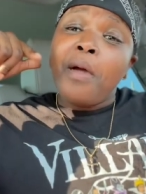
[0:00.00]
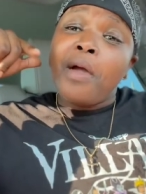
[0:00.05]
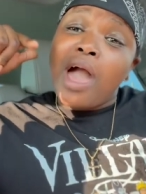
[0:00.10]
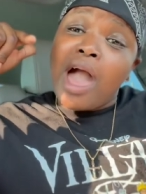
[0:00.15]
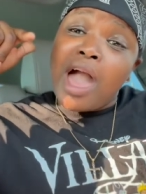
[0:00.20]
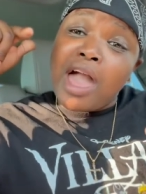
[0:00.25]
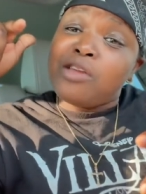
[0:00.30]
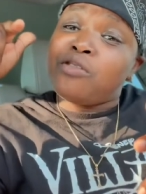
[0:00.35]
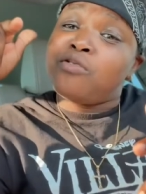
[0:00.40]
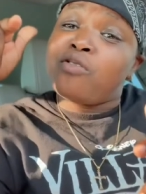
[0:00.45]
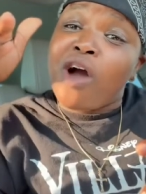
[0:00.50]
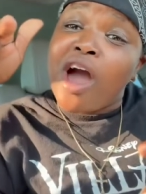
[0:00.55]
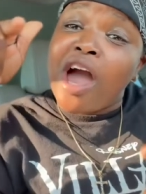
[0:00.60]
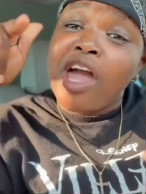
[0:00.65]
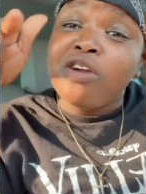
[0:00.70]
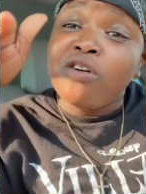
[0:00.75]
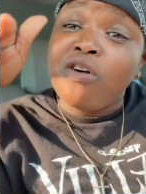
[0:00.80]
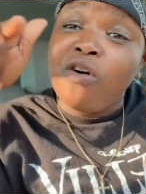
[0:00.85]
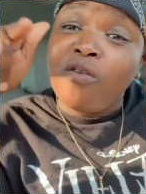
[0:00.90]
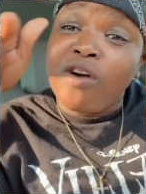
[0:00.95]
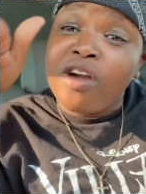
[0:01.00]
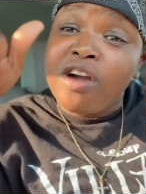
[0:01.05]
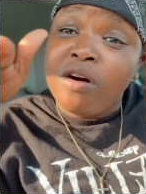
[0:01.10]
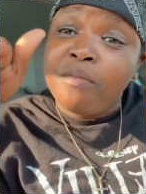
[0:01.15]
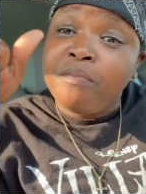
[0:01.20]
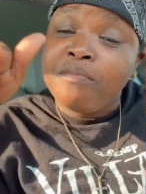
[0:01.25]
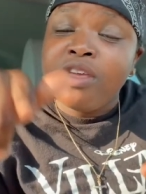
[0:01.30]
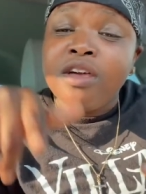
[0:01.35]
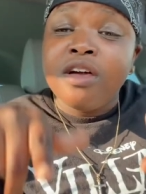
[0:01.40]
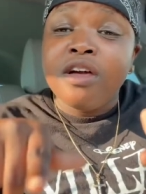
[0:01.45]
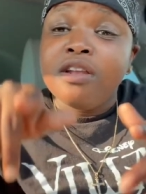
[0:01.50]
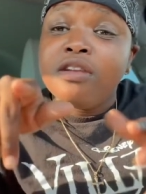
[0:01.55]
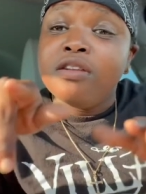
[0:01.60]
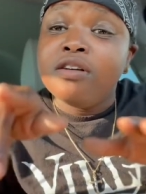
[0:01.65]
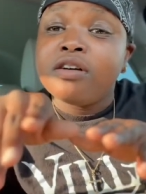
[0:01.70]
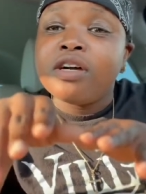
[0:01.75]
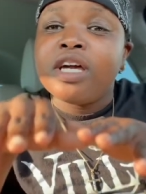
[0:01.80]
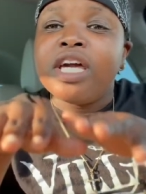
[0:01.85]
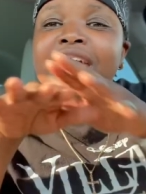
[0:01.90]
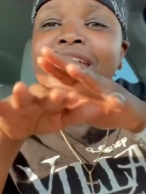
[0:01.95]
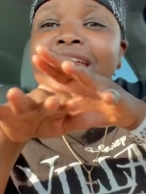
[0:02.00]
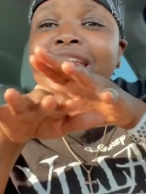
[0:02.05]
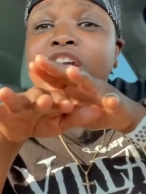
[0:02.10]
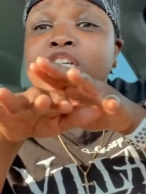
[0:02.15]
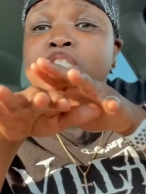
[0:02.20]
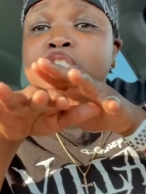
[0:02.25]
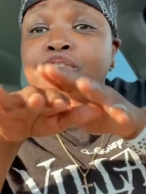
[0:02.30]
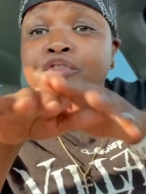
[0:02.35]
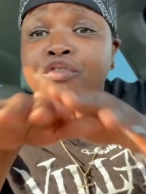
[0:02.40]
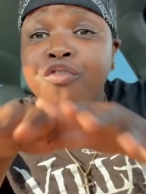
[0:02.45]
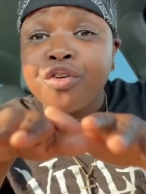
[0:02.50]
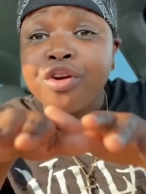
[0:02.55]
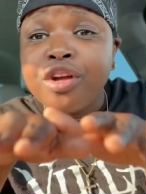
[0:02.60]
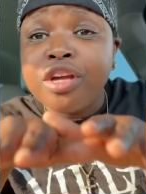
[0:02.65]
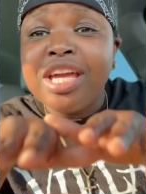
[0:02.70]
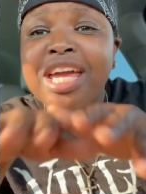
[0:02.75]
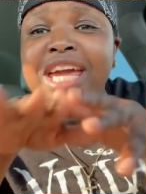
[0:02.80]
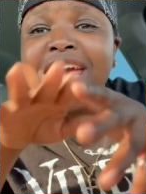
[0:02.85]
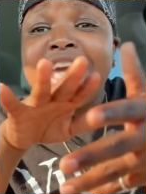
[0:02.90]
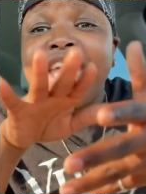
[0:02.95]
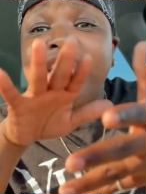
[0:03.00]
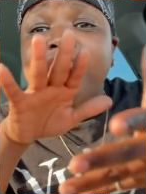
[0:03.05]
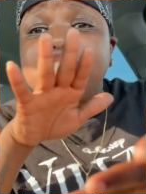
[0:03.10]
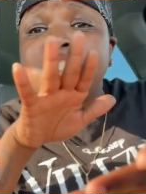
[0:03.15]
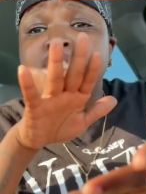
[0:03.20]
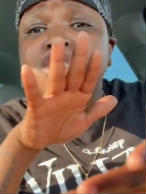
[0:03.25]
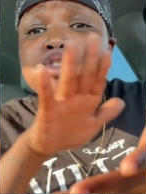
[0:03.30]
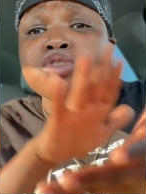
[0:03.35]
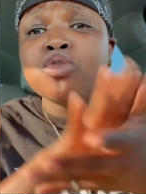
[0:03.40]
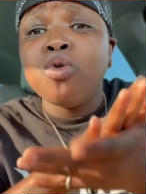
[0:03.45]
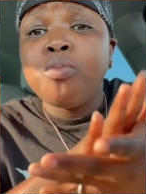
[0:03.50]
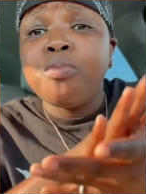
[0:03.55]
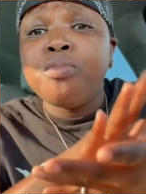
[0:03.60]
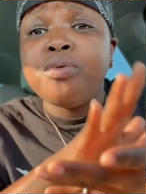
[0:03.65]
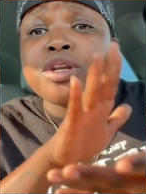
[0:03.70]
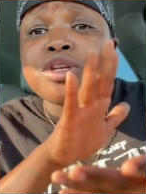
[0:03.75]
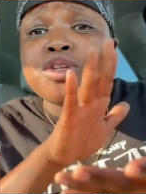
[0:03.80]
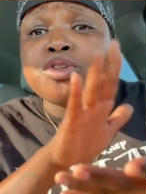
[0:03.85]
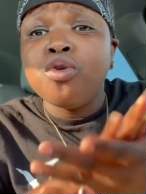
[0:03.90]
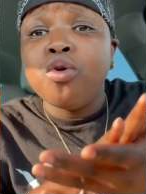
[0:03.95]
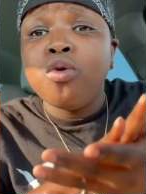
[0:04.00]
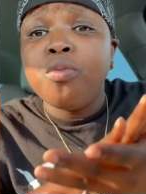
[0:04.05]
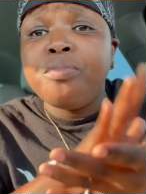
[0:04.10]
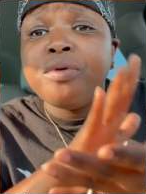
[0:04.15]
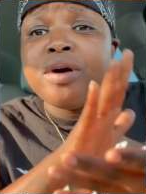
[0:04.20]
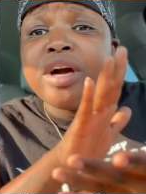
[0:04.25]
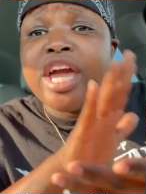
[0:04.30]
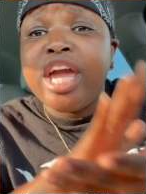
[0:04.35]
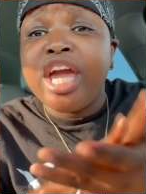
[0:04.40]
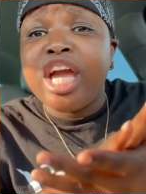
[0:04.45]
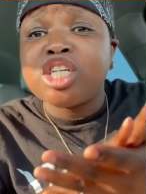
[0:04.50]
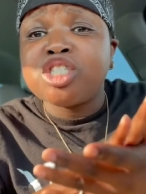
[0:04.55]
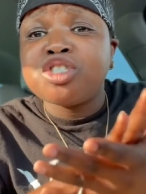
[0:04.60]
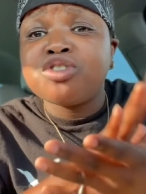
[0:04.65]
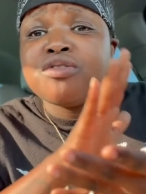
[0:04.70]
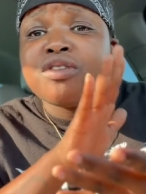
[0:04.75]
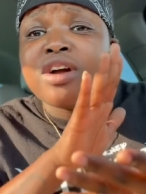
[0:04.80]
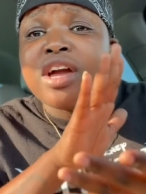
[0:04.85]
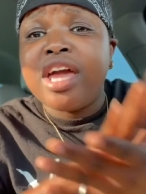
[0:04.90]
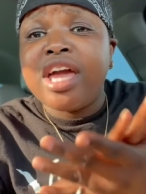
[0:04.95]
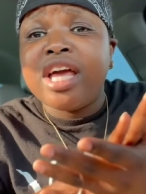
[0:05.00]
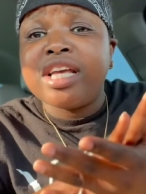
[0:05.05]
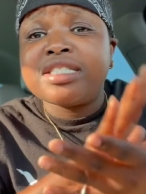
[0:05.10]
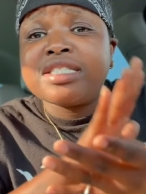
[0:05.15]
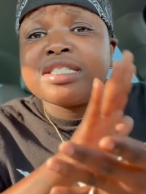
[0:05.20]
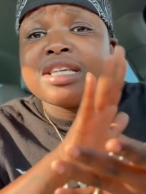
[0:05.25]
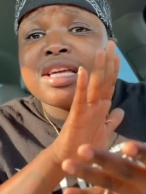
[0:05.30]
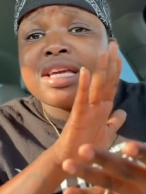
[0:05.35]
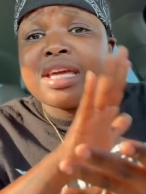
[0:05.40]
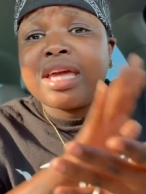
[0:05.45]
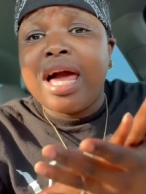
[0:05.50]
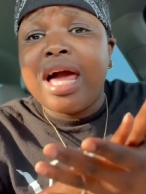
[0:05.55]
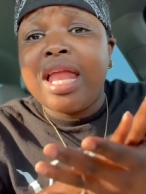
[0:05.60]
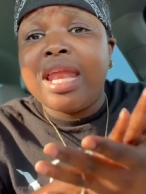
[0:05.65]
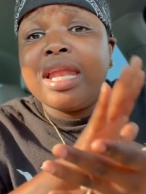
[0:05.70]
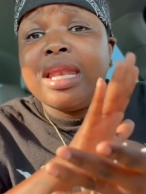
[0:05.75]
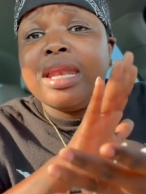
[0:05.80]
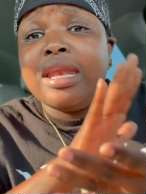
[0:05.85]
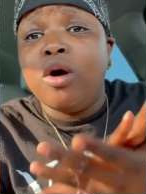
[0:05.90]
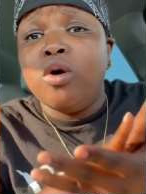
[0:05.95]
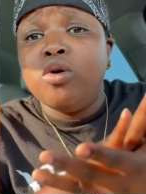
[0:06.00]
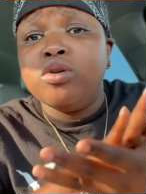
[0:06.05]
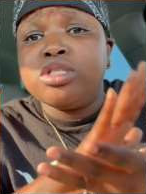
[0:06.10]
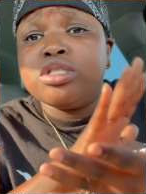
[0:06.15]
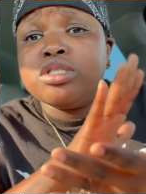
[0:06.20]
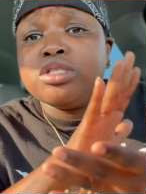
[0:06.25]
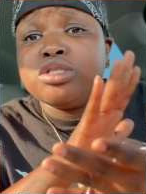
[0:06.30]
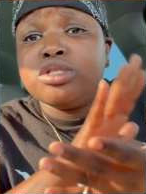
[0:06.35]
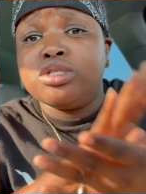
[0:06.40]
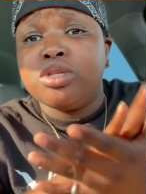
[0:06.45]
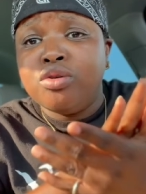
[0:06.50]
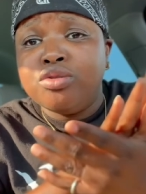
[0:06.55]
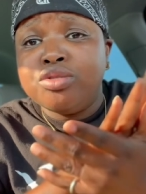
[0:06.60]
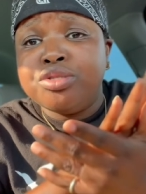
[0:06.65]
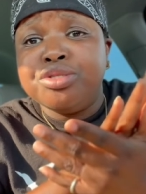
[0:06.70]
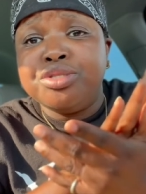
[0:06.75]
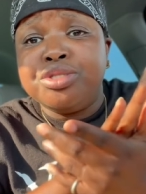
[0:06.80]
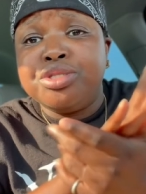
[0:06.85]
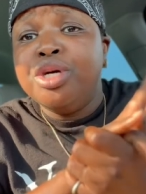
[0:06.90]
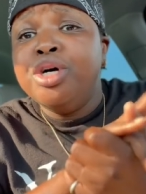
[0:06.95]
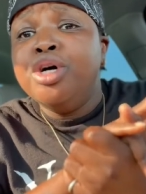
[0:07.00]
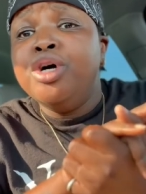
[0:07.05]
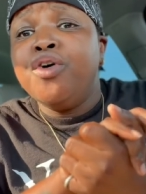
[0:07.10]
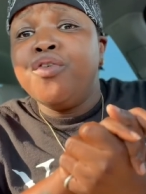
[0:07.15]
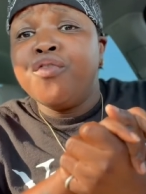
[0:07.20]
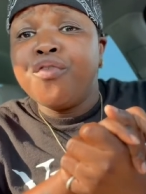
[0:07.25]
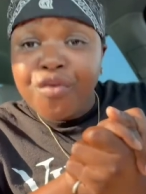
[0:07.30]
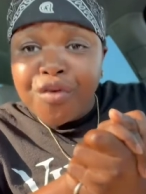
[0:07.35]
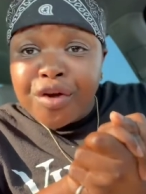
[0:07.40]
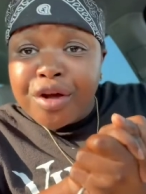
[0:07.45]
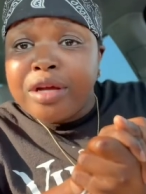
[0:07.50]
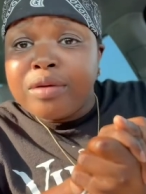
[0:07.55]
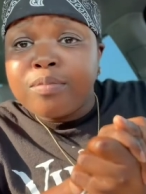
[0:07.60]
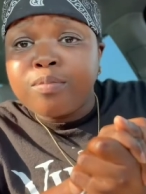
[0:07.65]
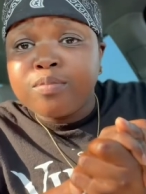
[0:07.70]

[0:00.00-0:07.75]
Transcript: and you know how you gonna help Look, it is free. It is super duper extra escalalosis doses free.